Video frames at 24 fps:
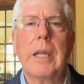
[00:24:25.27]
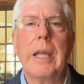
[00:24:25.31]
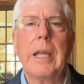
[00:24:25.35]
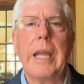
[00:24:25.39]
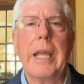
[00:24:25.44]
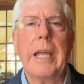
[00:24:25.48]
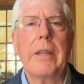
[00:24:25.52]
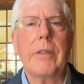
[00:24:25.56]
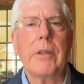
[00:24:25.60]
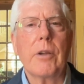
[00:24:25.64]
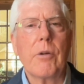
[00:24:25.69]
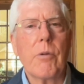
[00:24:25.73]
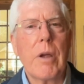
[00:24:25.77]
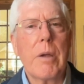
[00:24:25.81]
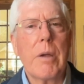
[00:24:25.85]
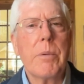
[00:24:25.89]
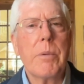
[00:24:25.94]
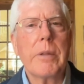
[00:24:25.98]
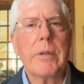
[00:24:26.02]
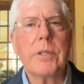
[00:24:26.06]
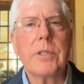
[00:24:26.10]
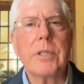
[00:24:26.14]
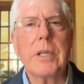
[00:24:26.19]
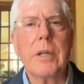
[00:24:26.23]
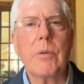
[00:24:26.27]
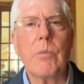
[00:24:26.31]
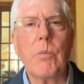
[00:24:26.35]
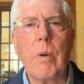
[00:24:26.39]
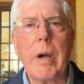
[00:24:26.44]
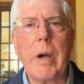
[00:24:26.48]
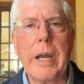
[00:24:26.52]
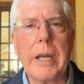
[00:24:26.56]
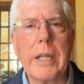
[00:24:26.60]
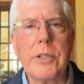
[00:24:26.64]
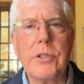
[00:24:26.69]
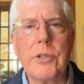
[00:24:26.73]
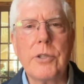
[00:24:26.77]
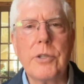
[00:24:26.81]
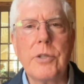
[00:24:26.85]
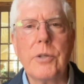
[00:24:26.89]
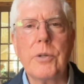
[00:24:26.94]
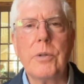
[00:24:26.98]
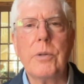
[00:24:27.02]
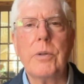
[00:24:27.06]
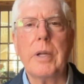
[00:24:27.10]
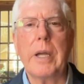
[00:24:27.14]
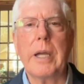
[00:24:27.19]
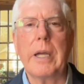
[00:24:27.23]
And the grandmother said, "Why did you
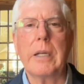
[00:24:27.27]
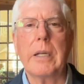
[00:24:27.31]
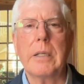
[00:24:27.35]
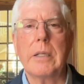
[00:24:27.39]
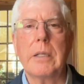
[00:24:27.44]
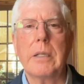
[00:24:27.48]
do that?"